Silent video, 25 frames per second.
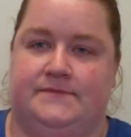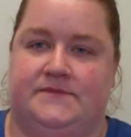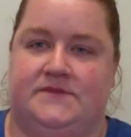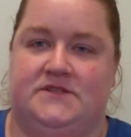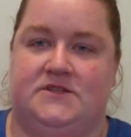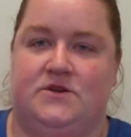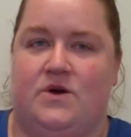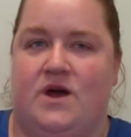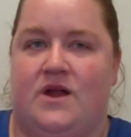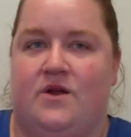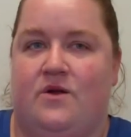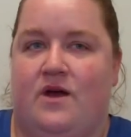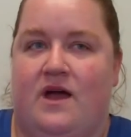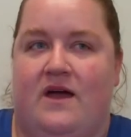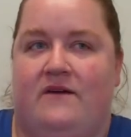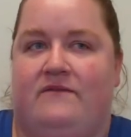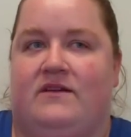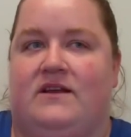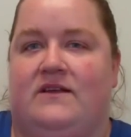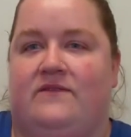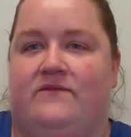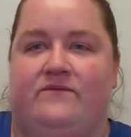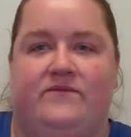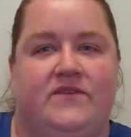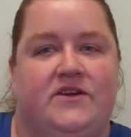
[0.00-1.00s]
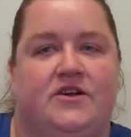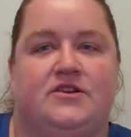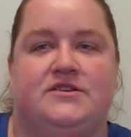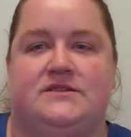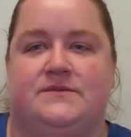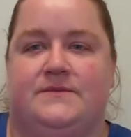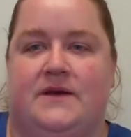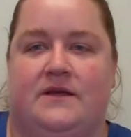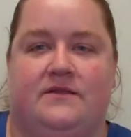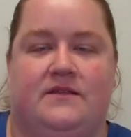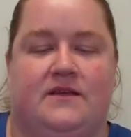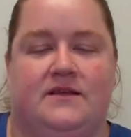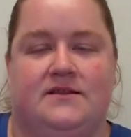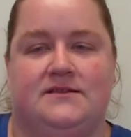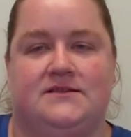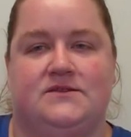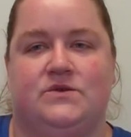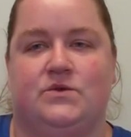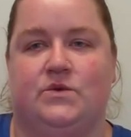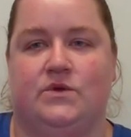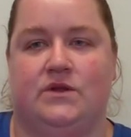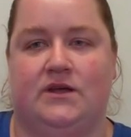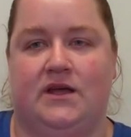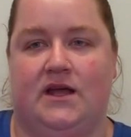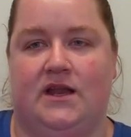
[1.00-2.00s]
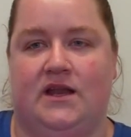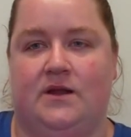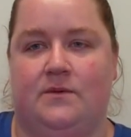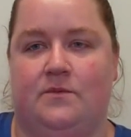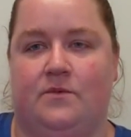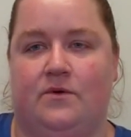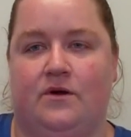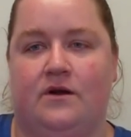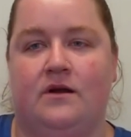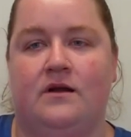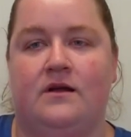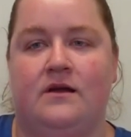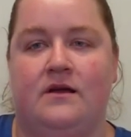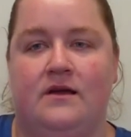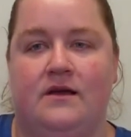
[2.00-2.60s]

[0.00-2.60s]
So I don't have any fears about the unschooling anymore.